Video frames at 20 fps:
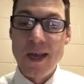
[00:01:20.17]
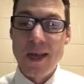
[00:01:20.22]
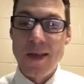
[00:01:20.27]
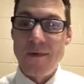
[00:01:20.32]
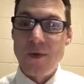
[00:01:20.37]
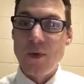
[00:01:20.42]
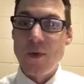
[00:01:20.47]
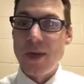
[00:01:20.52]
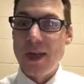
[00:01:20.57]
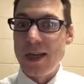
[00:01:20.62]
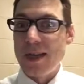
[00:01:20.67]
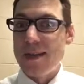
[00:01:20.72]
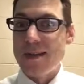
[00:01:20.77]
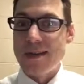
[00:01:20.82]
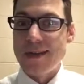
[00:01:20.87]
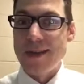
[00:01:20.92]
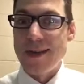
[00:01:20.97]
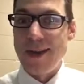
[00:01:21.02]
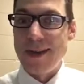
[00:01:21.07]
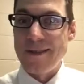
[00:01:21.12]
If you get
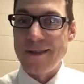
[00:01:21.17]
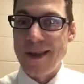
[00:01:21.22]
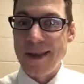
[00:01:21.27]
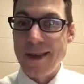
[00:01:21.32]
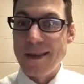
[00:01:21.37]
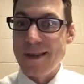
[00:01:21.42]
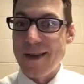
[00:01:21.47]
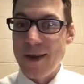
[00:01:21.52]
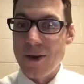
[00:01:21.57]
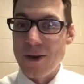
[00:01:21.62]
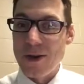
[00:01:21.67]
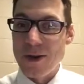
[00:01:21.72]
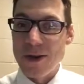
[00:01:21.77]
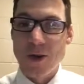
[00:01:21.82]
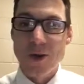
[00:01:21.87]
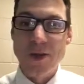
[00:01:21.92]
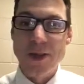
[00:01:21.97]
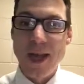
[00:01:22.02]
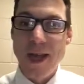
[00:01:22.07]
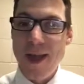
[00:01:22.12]
inside that
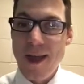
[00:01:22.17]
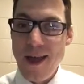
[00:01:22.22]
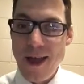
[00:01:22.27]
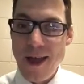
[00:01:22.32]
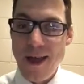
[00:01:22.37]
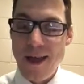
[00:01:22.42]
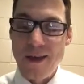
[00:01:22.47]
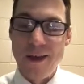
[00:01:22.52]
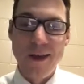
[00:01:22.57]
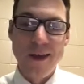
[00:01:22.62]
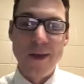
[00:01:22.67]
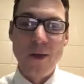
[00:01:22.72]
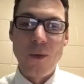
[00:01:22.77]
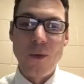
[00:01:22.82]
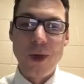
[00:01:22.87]
character's head,